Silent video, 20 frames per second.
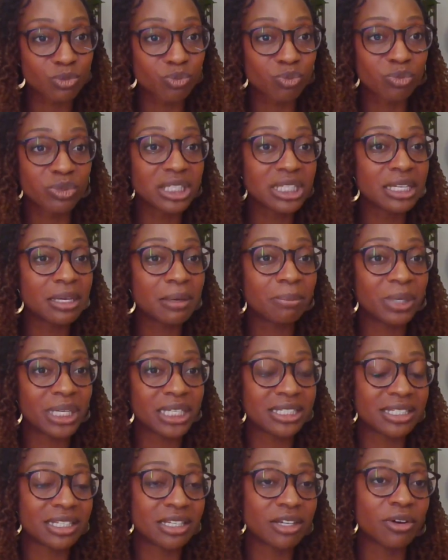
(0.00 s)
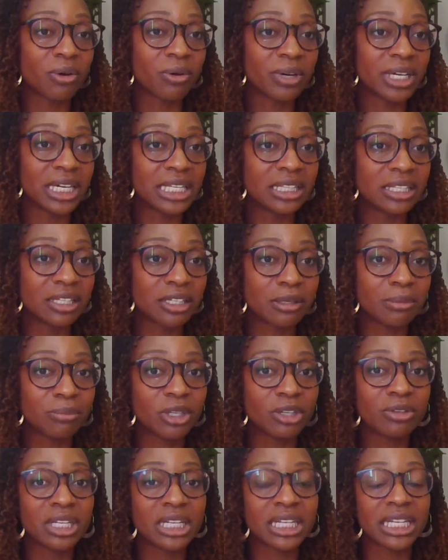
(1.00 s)
really a big deal in the
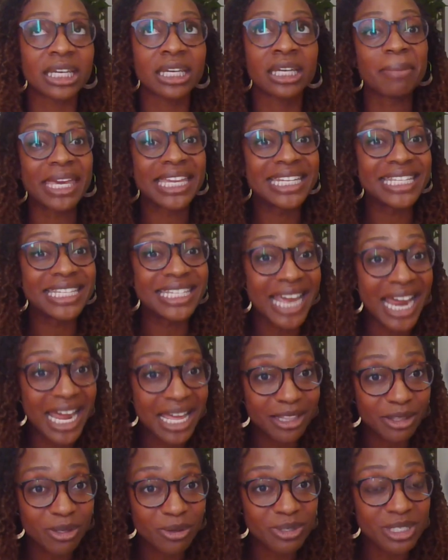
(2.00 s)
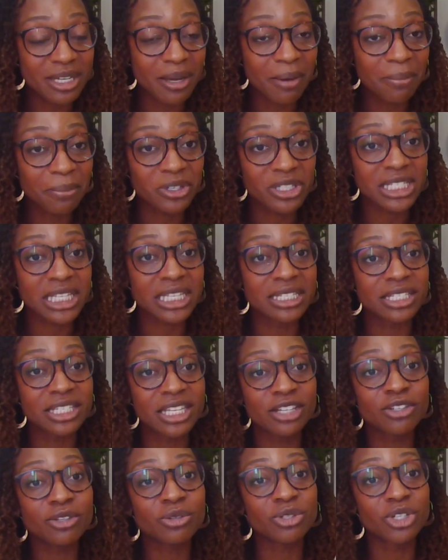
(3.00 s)
community. And yet those numbers
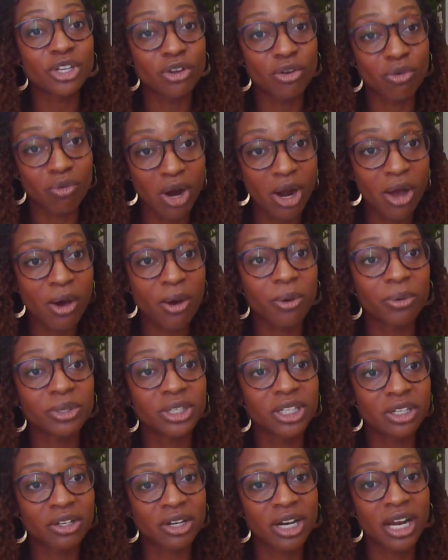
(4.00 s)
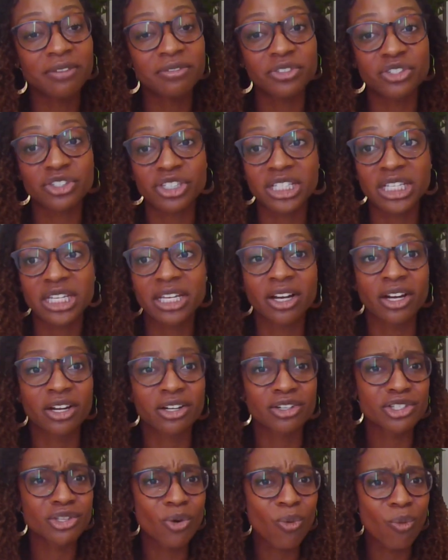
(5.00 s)
continue to grow year after year.
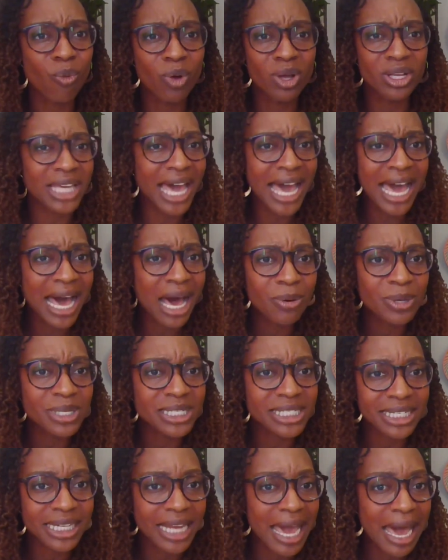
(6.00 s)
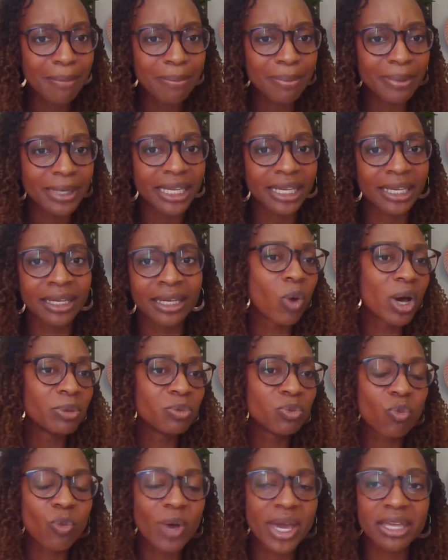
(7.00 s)
So how is it happening?
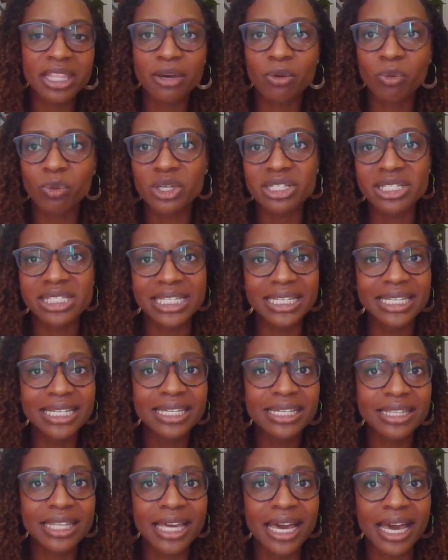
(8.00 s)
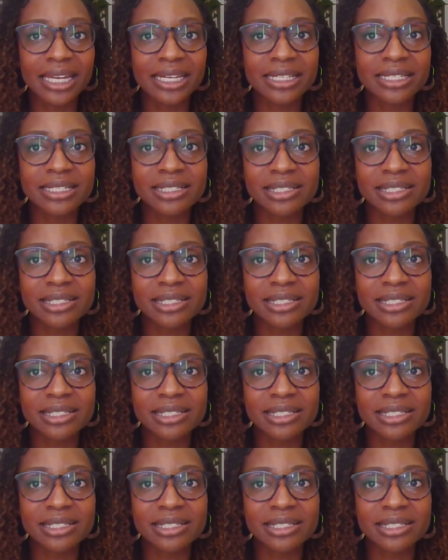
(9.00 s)
One way that we're seeing that is,